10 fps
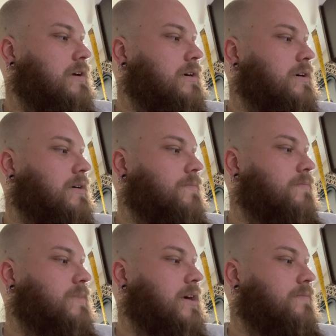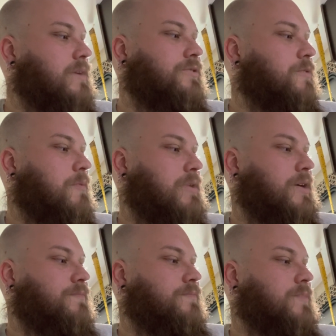I don't know, but
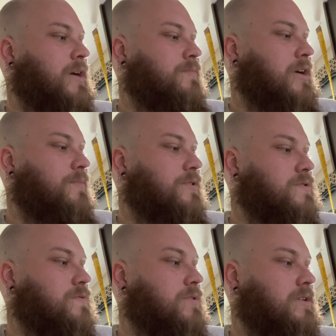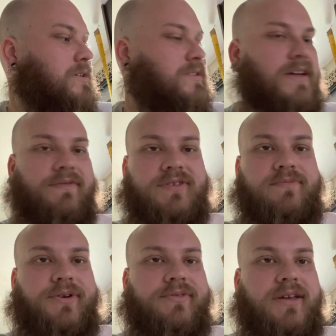my personal opinion, because I haven't
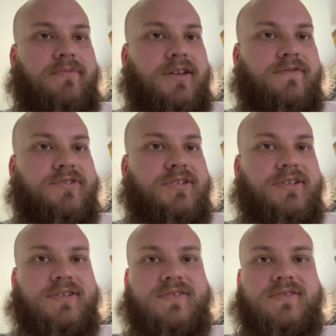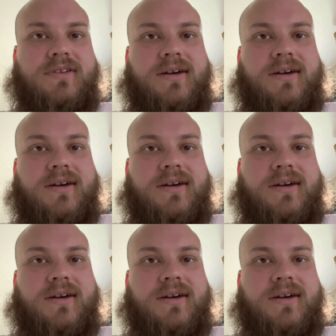smoked that many Virginias.